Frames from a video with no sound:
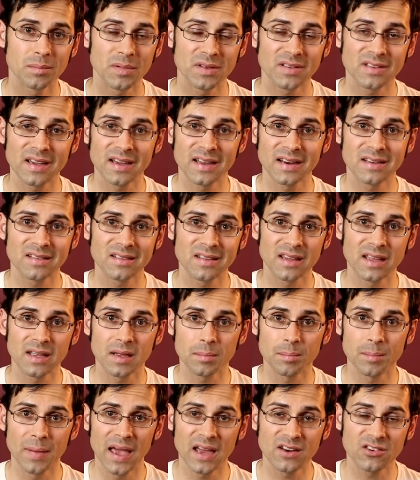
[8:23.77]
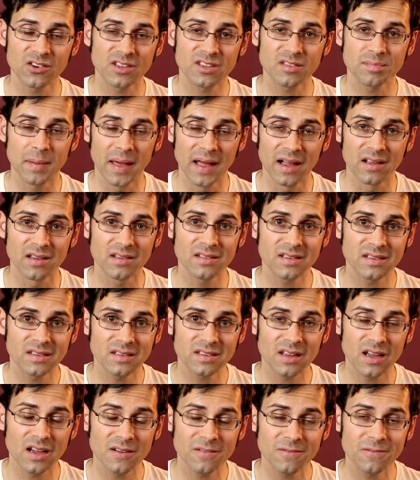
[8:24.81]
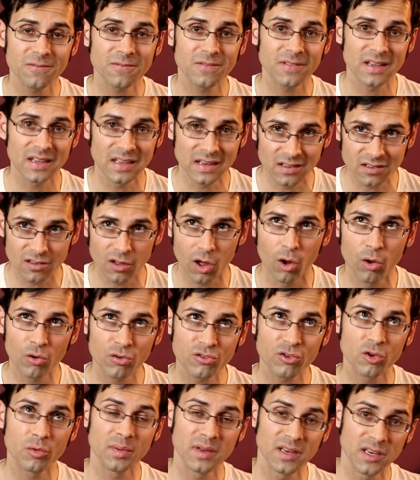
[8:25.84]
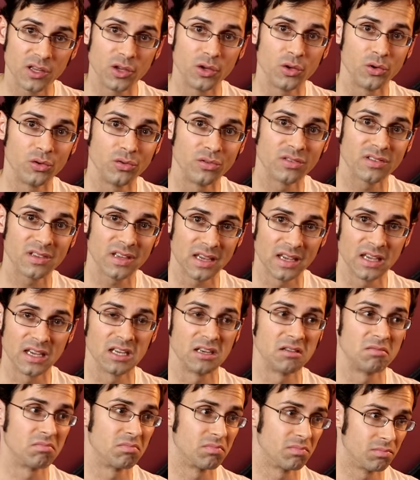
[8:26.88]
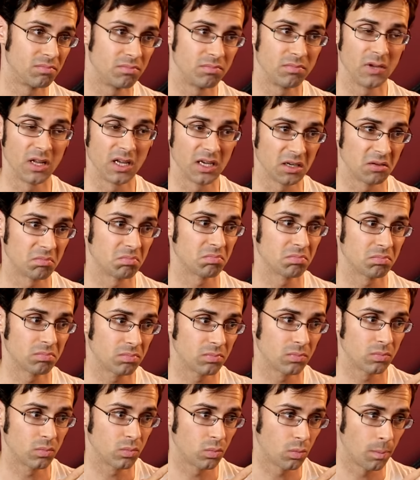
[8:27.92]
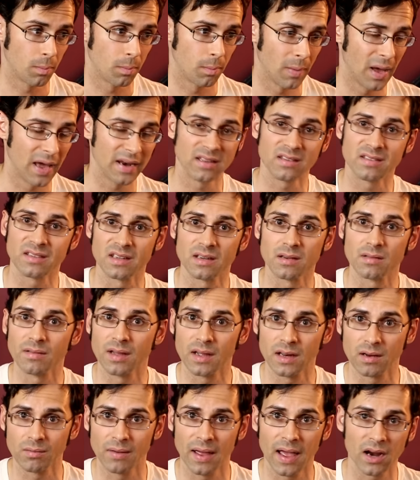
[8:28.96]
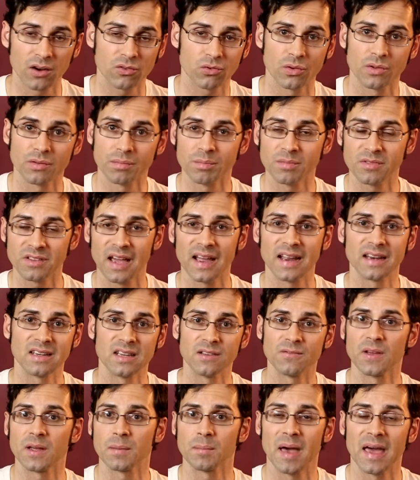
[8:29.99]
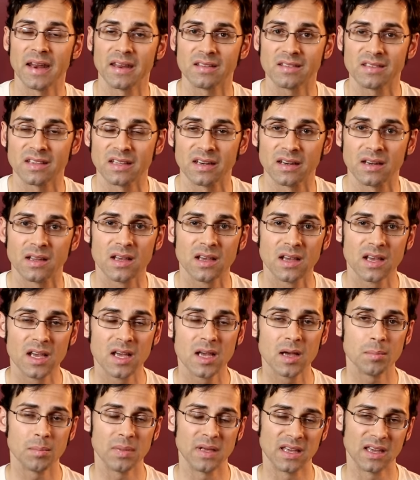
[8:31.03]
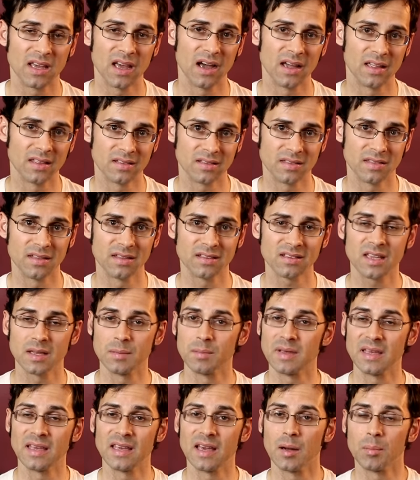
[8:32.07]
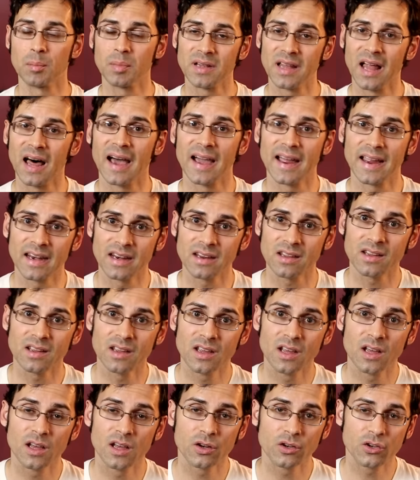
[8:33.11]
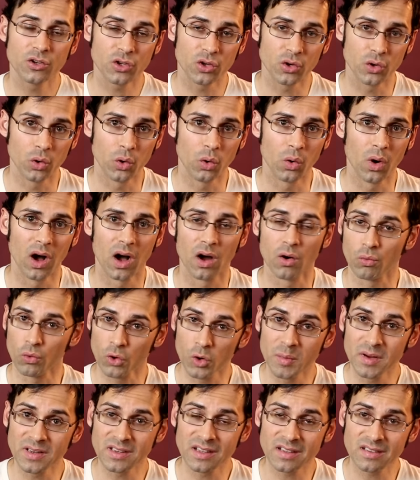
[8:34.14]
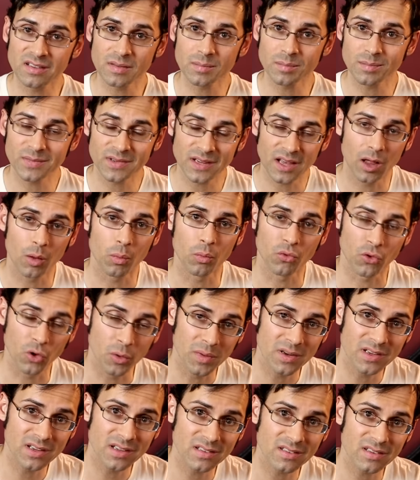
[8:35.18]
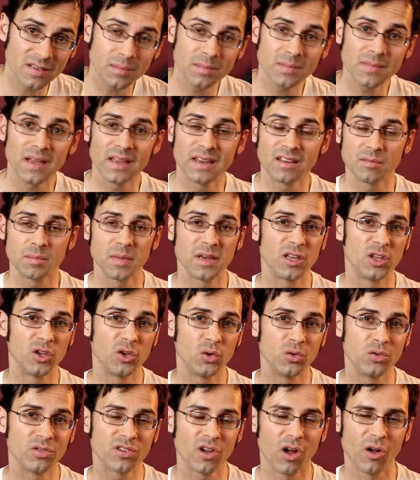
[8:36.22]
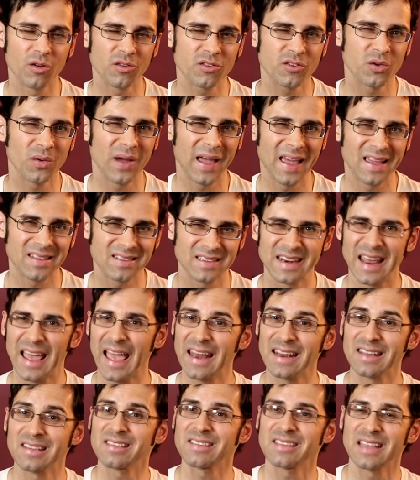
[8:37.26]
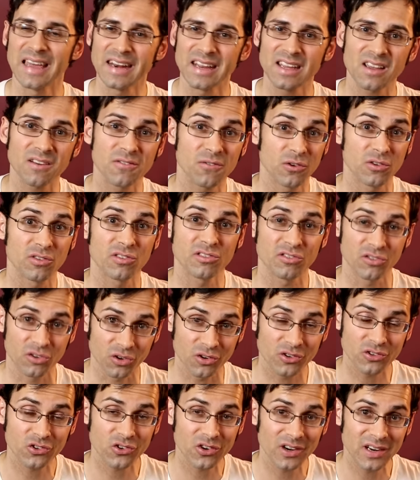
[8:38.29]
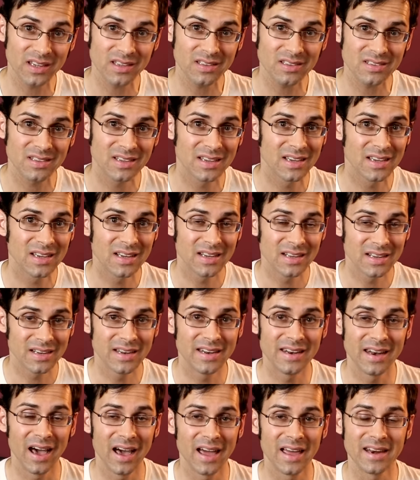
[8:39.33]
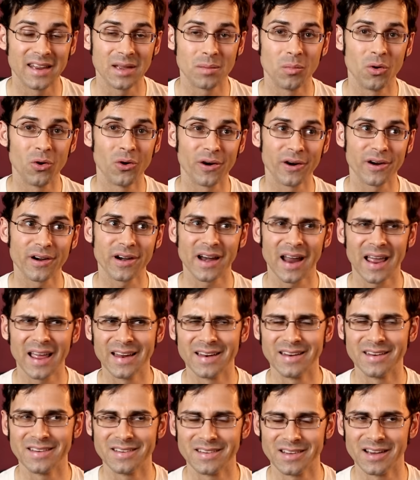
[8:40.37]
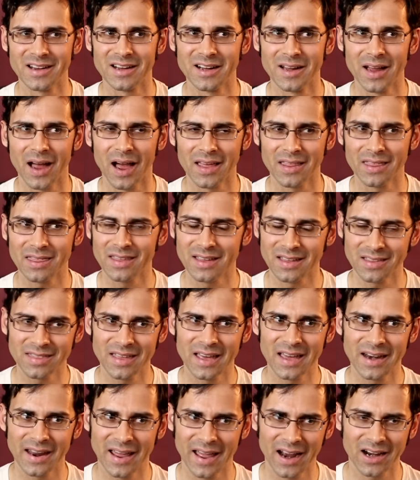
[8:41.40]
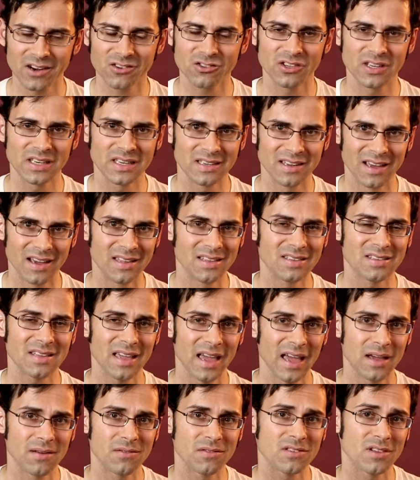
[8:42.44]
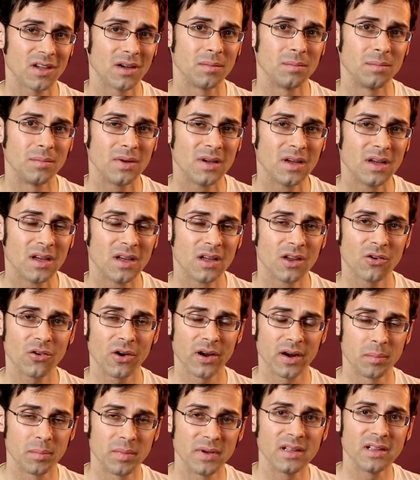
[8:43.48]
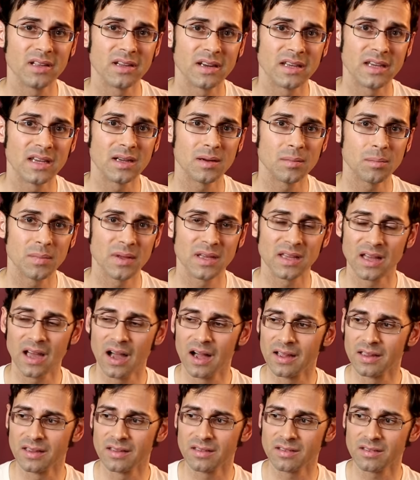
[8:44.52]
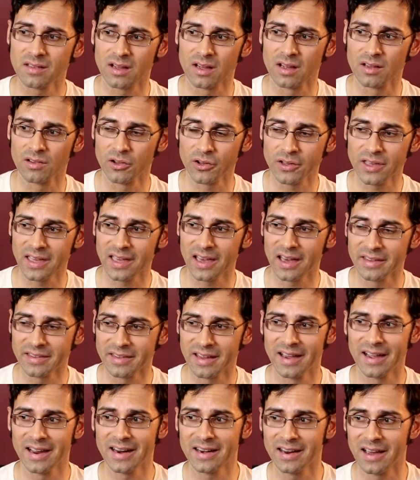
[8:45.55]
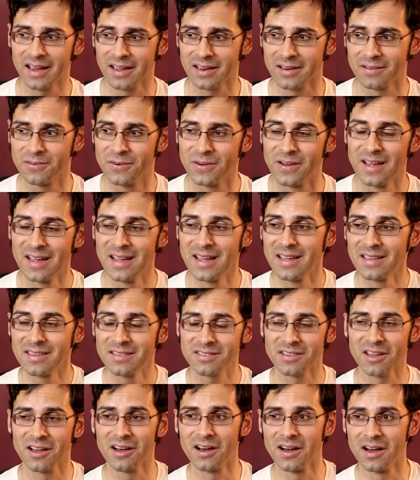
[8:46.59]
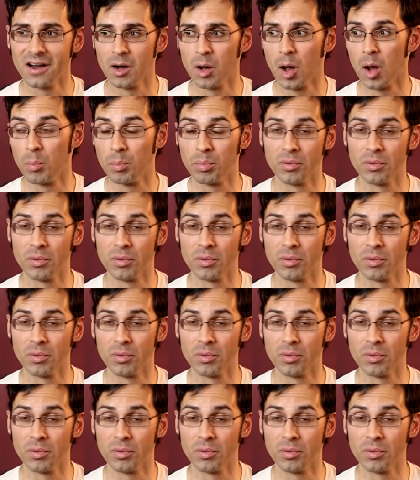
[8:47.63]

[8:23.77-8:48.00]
Besides, like, magic spells and stuff, it has also been used in, like, medicine, like, actual scientific medicine, because this can be applied to rheumatism, to help rheumatism. It has been used also as an anesthetic for surgeries. Not anymore, and I think that actually does have some credibility, because looking online, I've saw a